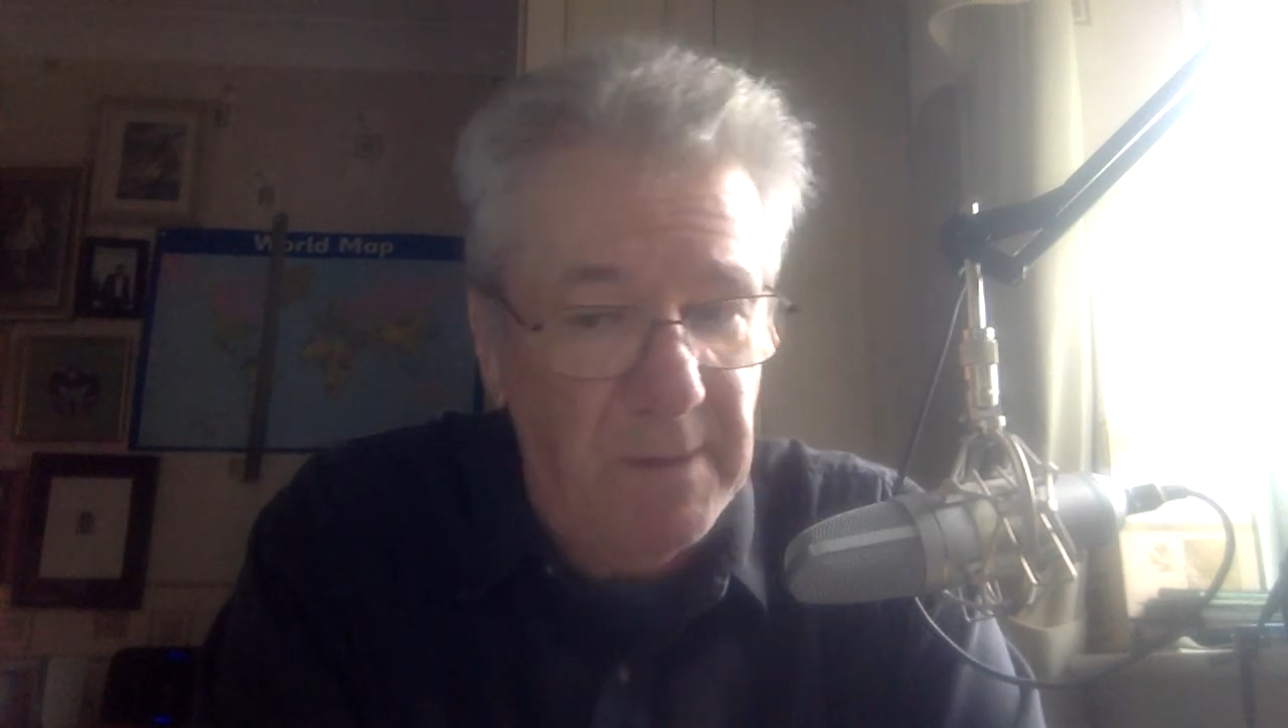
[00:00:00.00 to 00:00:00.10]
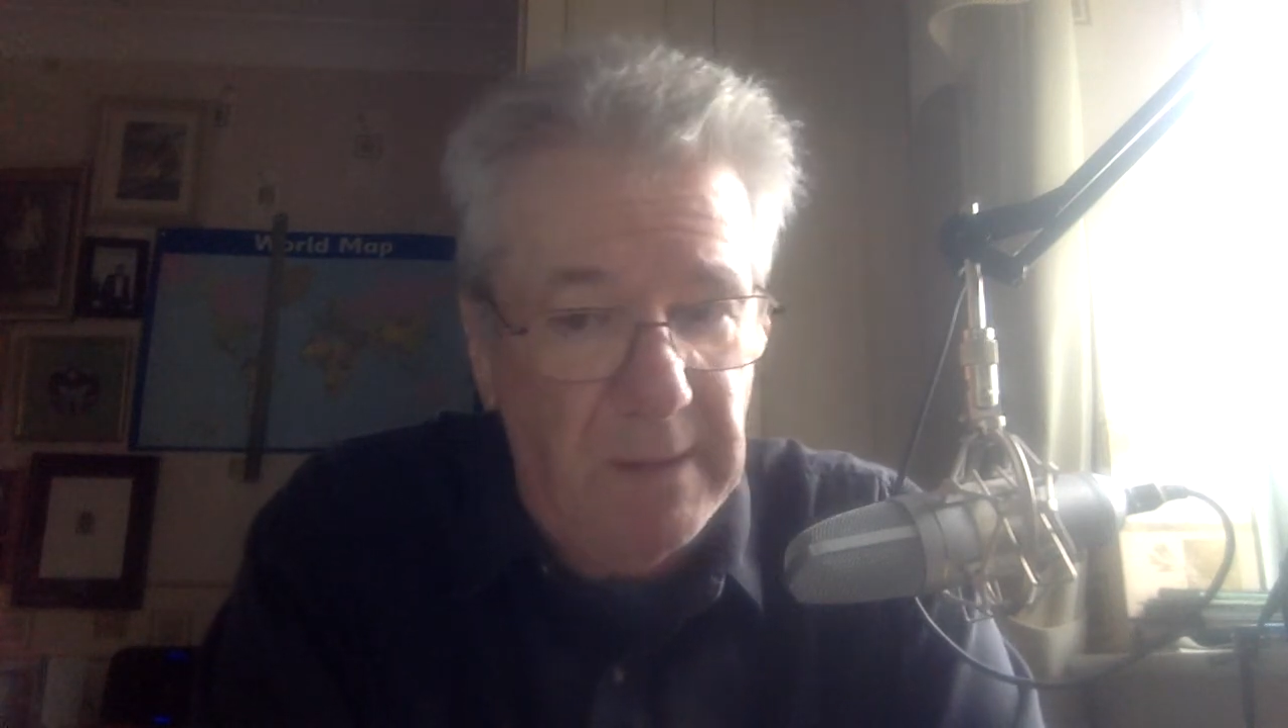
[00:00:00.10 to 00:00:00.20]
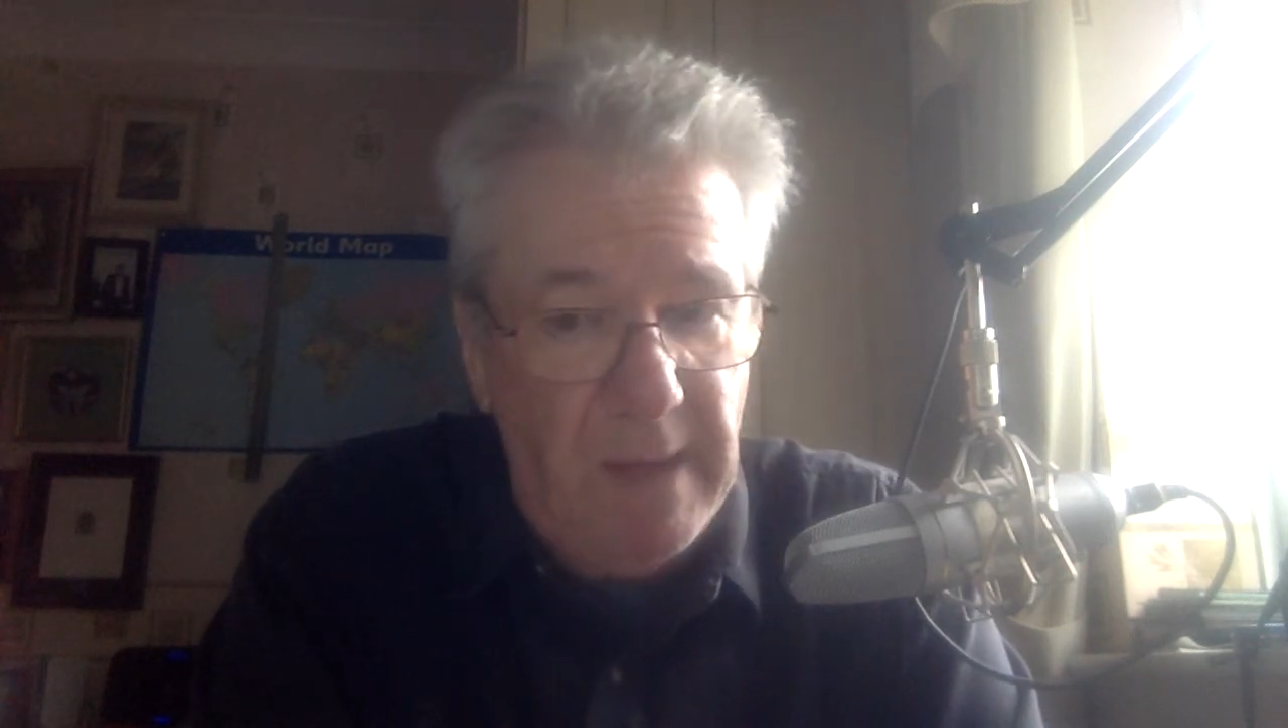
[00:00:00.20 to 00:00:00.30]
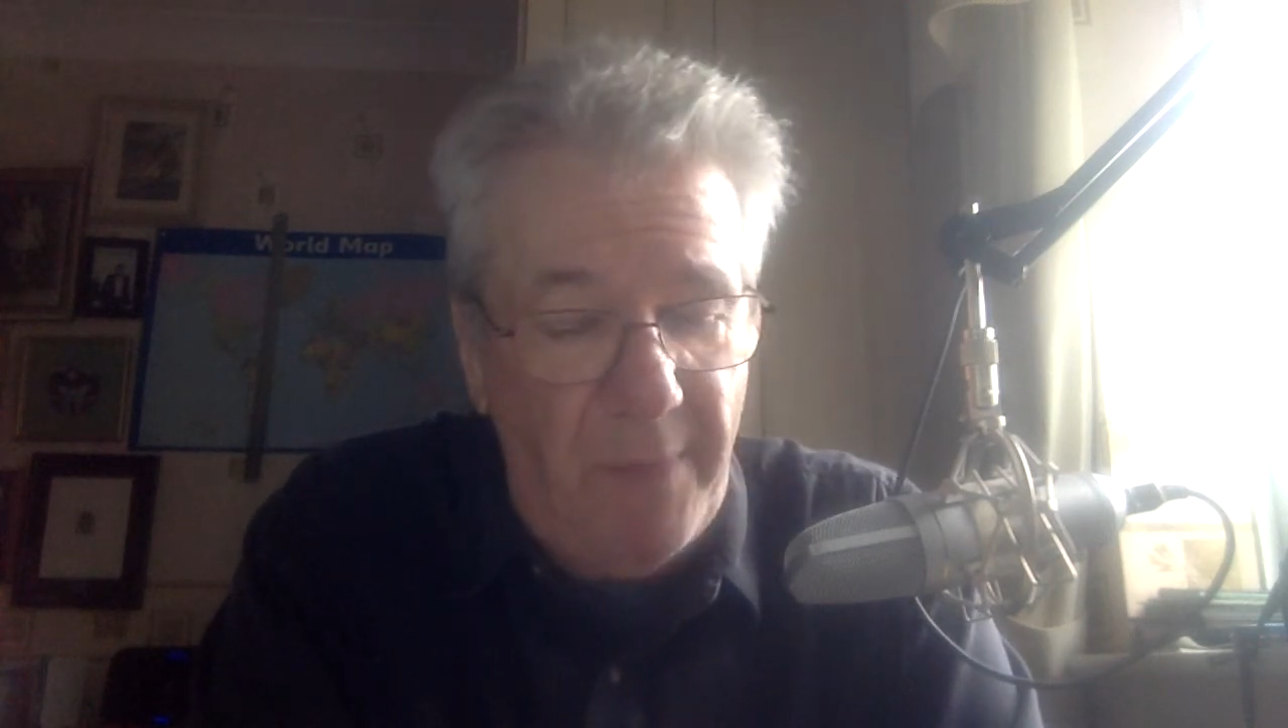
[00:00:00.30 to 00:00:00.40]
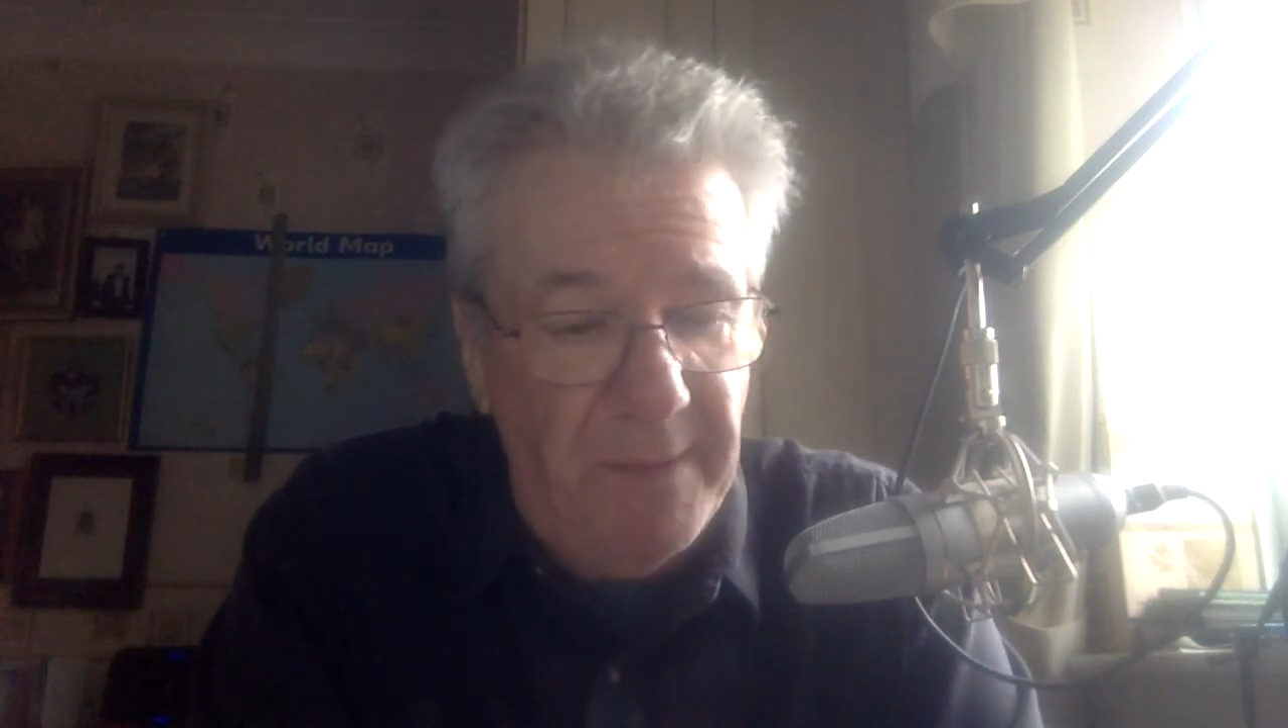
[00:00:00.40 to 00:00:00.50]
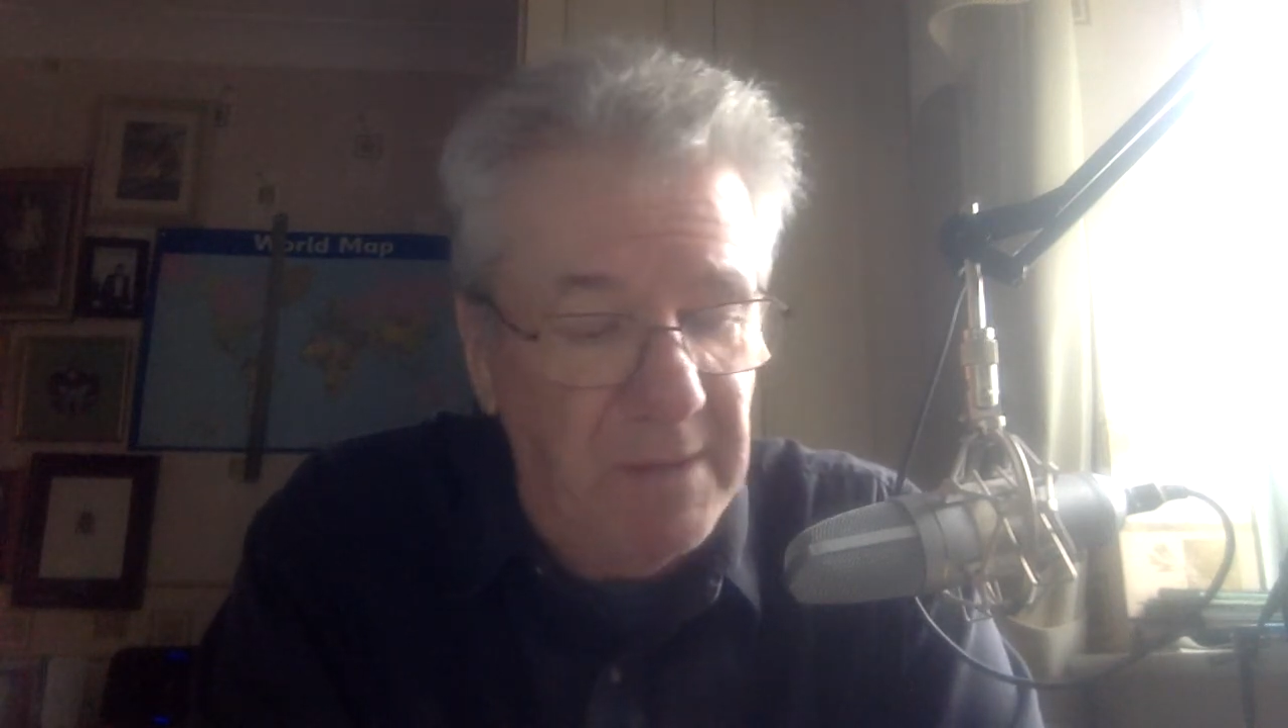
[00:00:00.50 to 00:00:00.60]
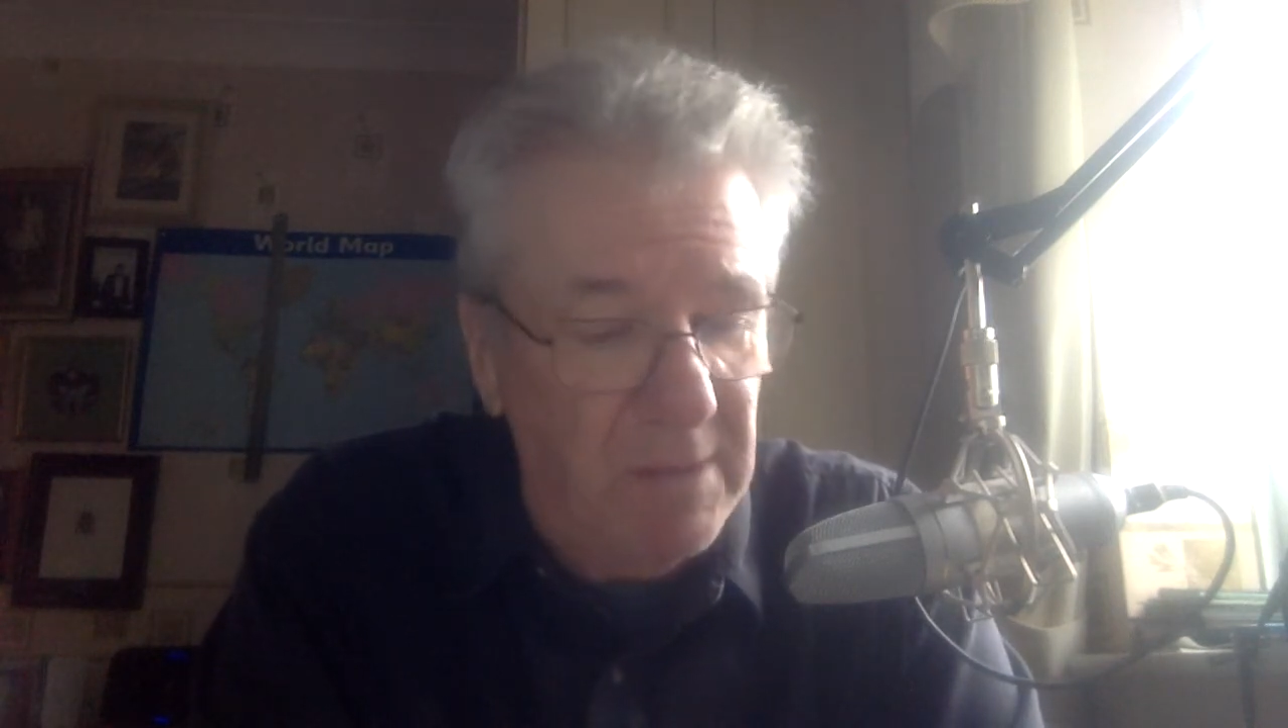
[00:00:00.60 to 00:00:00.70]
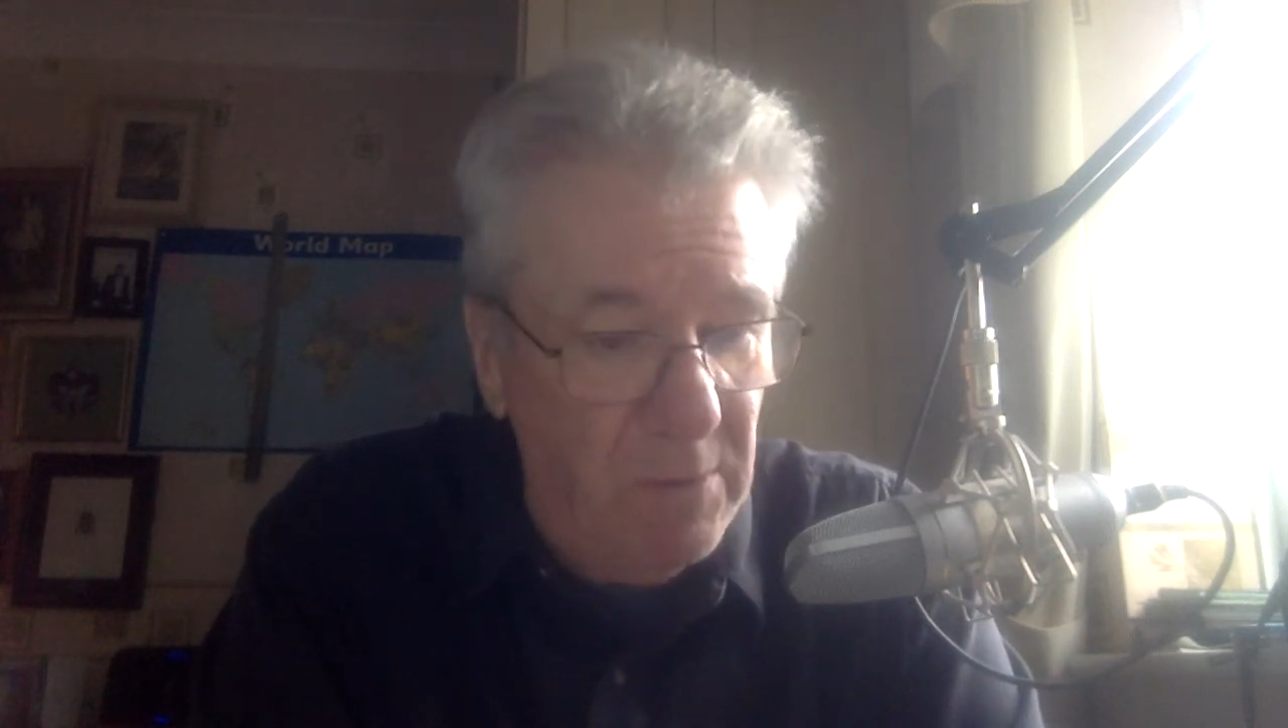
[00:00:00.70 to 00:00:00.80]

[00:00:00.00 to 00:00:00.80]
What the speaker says: to get this